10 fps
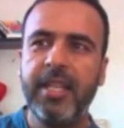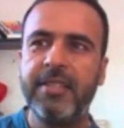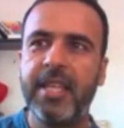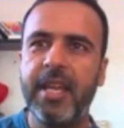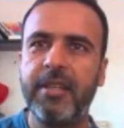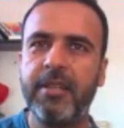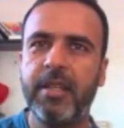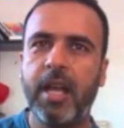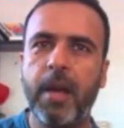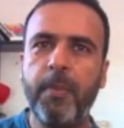and he
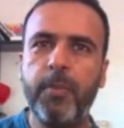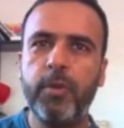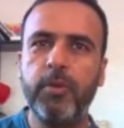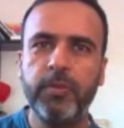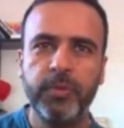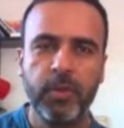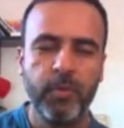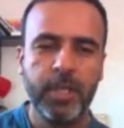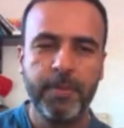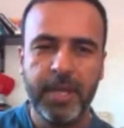said, Abbu,
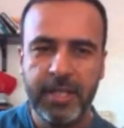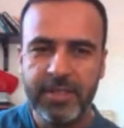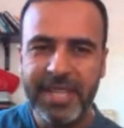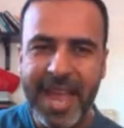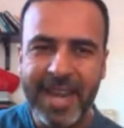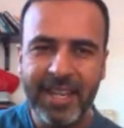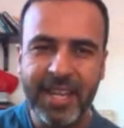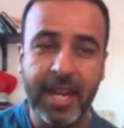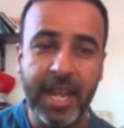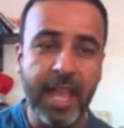which means
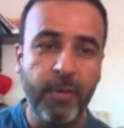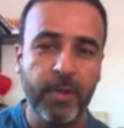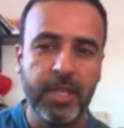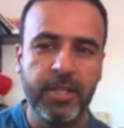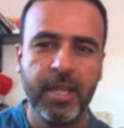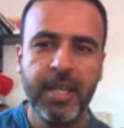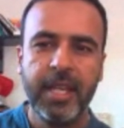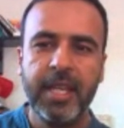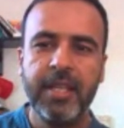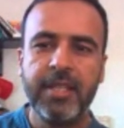dad in our language.
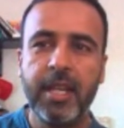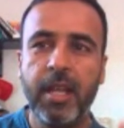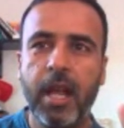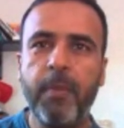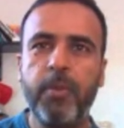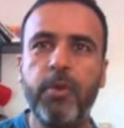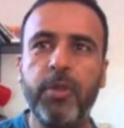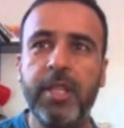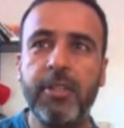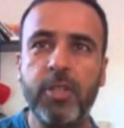He said,
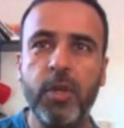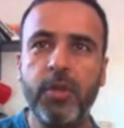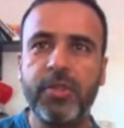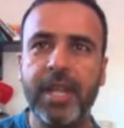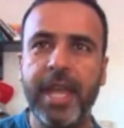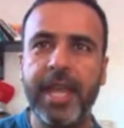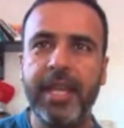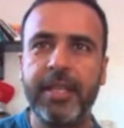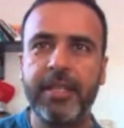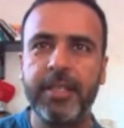Abbu, this looks
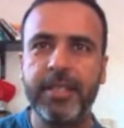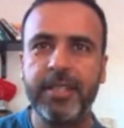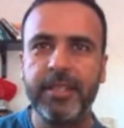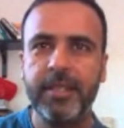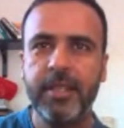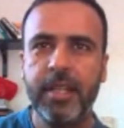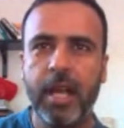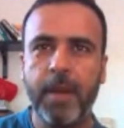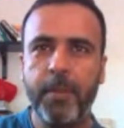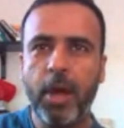like a
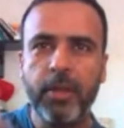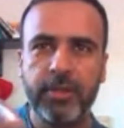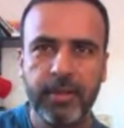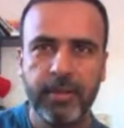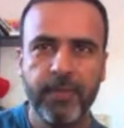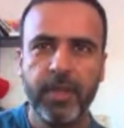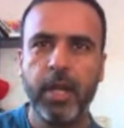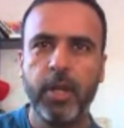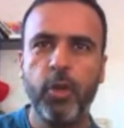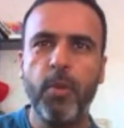mosque,
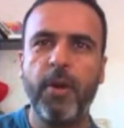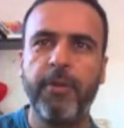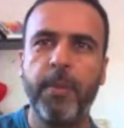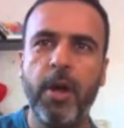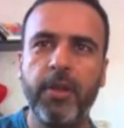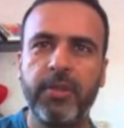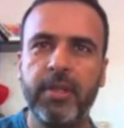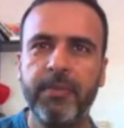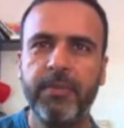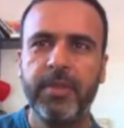a dome of a
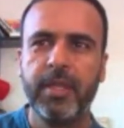mosque.